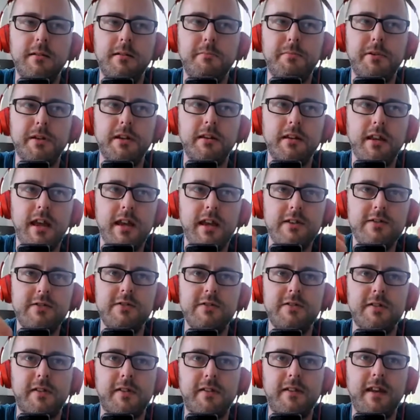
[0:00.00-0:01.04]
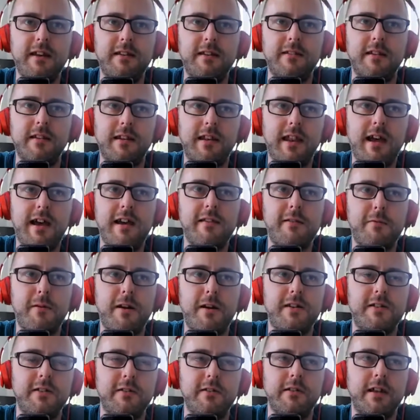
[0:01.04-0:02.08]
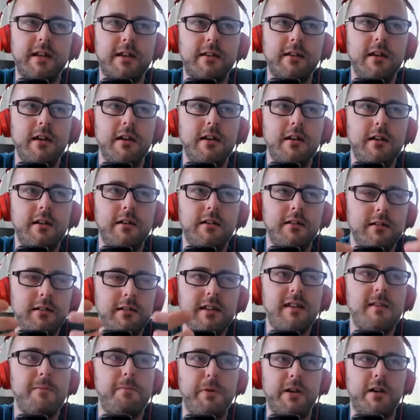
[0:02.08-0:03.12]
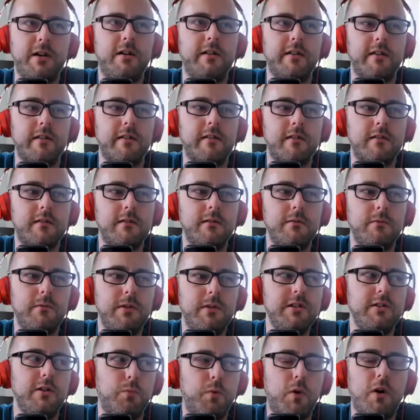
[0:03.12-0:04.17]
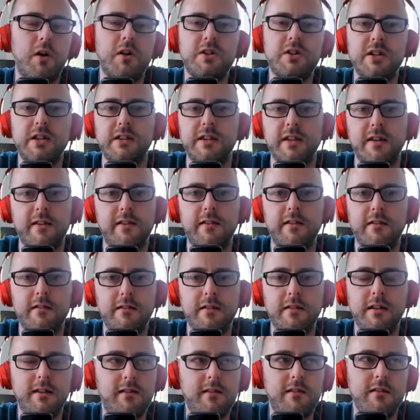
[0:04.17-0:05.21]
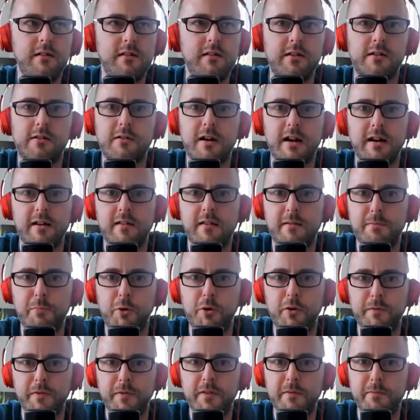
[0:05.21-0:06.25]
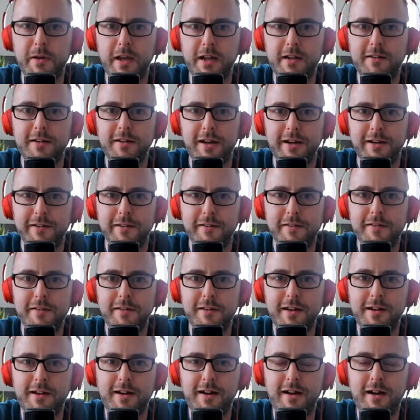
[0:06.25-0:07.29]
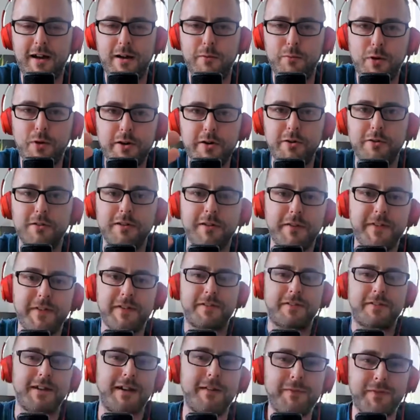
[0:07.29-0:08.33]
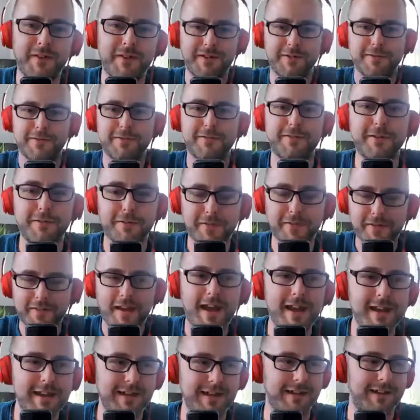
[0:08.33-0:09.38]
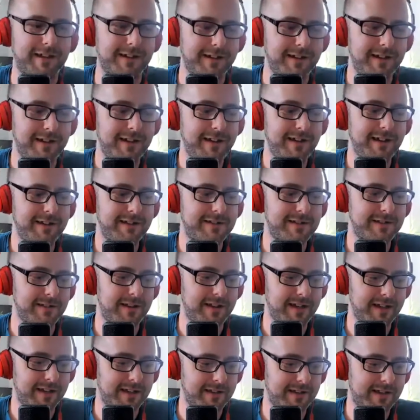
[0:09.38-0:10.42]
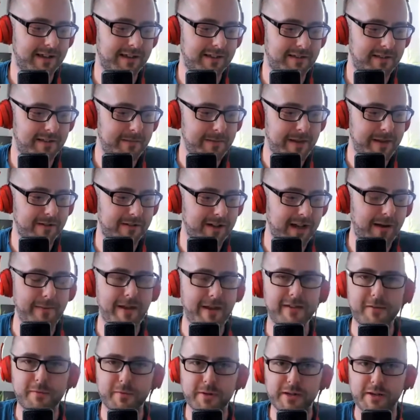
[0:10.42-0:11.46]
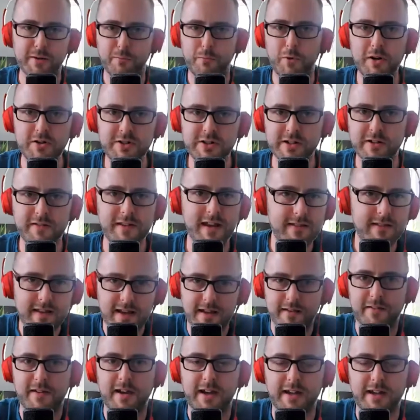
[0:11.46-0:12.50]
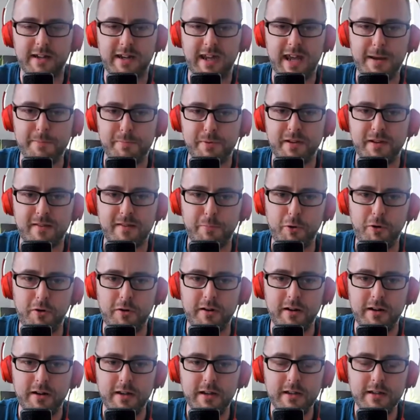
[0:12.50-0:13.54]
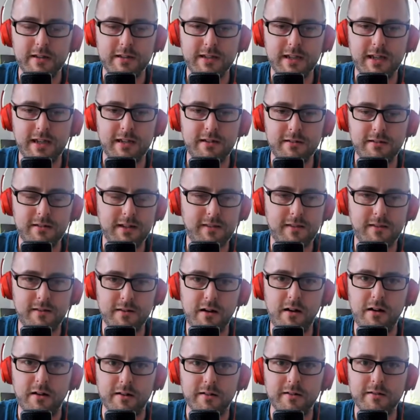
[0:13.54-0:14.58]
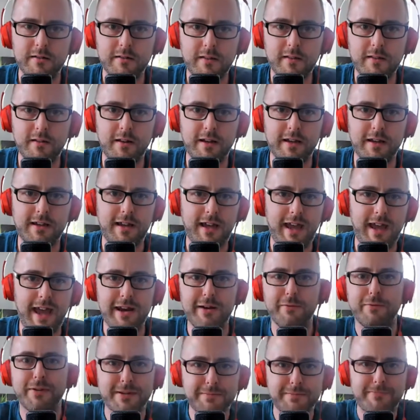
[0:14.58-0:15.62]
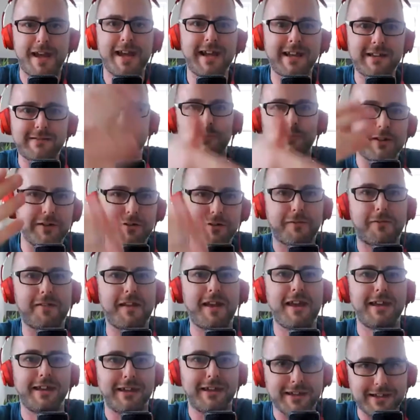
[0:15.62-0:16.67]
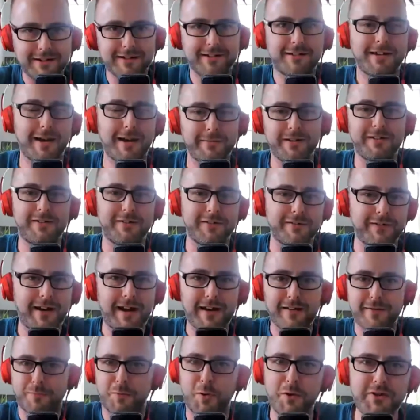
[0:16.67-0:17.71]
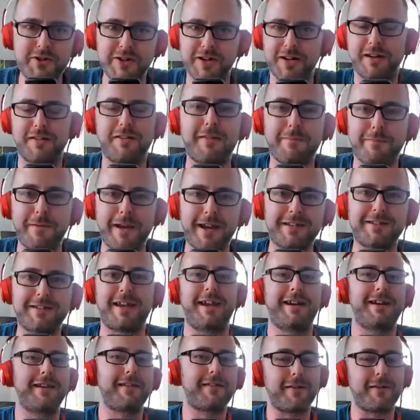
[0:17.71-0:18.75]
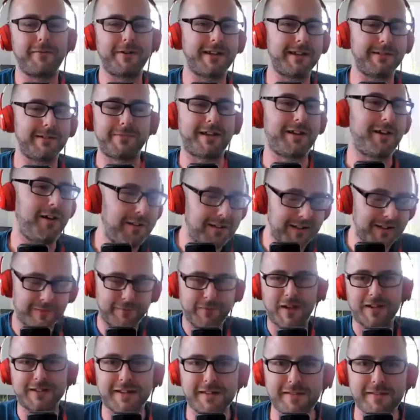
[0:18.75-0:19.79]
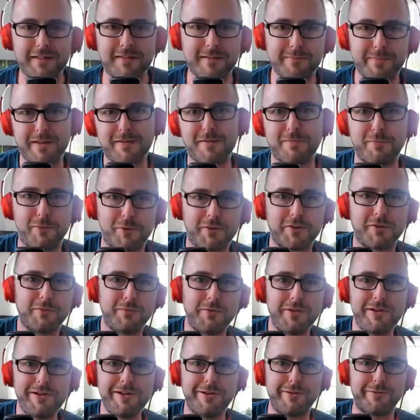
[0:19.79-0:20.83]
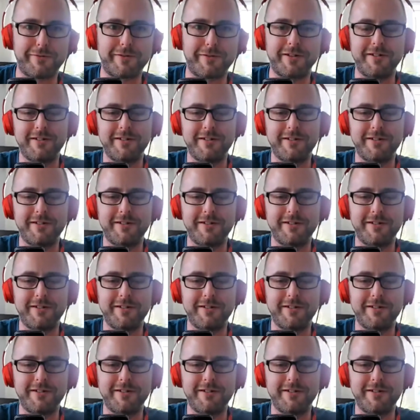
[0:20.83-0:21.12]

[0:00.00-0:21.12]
But as you just said, the last race you did, like, let's be honest, when you're watching this, it's not a great sport for spectators. So like, I want all of this stuff that you're saying to like somehow come out so we can watch it, because that sounds like an epic sport, yet it's not. So like, how do we make what you're saying come into us watching it as a spectator so we can be like, holy fuck, this is the best sport in the world?